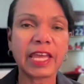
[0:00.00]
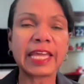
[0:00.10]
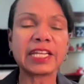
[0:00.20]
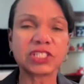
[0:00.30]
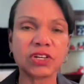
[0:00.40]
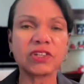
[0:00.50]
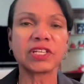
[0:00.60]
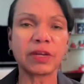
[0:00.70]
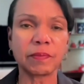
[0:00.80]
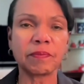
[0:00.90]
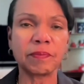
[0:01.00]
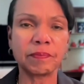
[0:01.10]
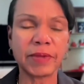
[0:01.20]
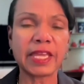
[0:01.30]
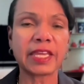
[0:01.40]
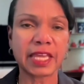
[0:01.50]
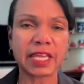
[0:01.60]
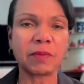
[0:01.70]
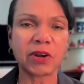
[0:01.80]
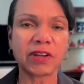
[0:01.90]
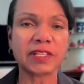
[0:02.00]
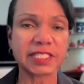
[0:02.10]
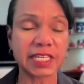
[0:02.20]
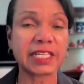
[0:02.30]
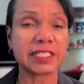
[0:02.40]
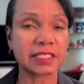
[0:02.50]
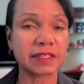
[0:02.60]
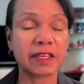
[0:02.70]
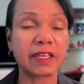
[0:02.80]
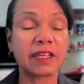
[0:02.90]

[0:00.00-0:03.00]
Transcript: and it turned up being in American cities.